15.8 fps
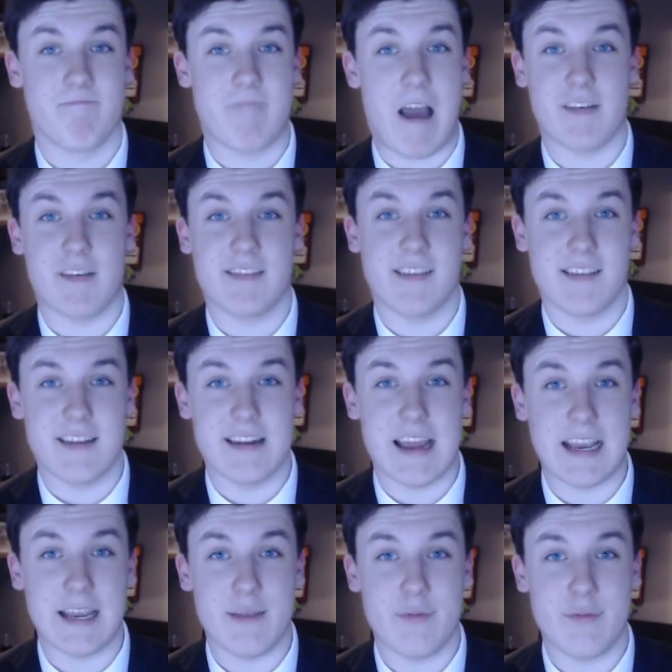Have I said any
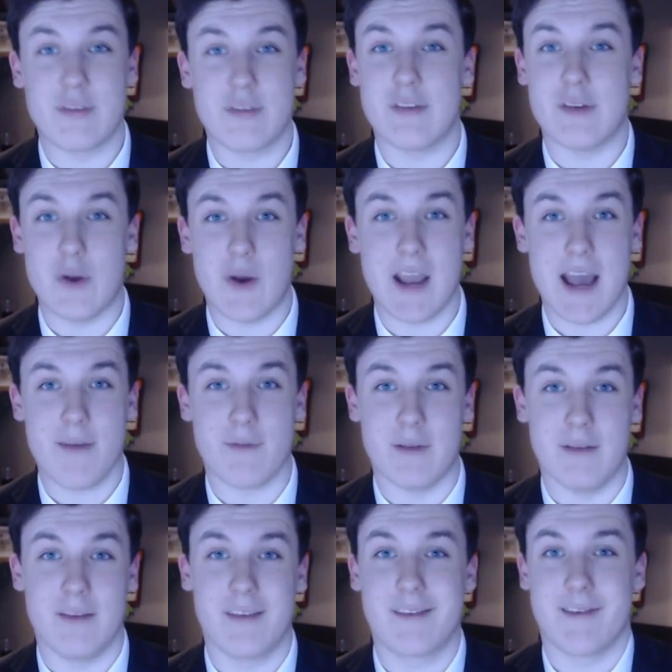negatives? No, I
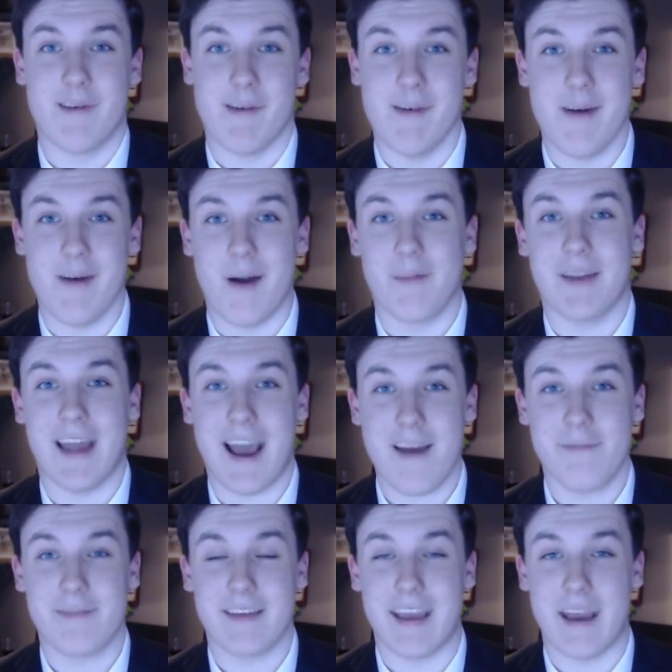haven't. So I'm going to
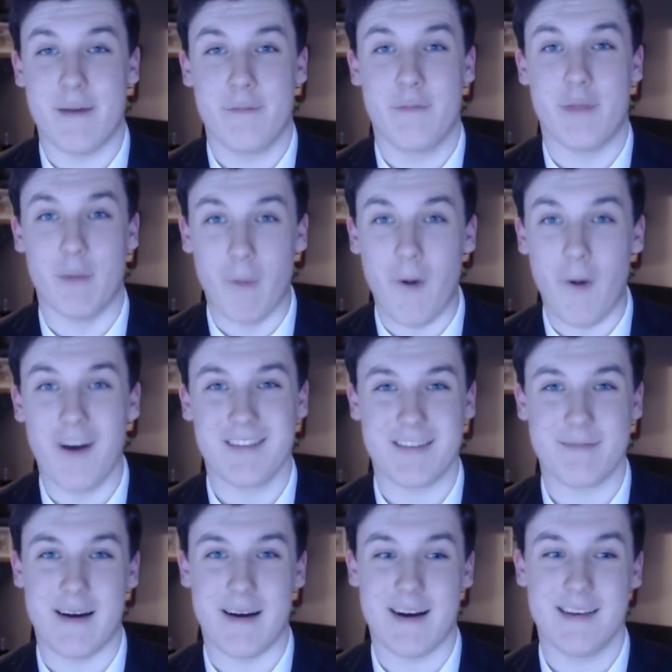have to give The Waters of
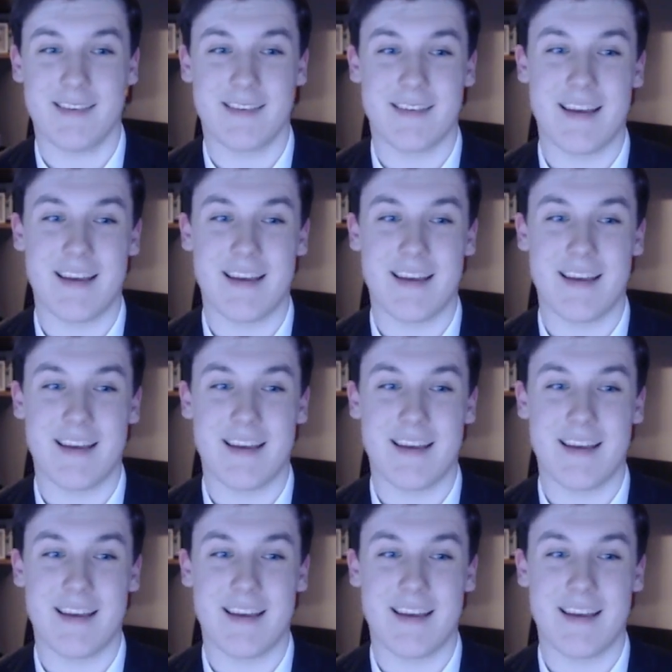Mars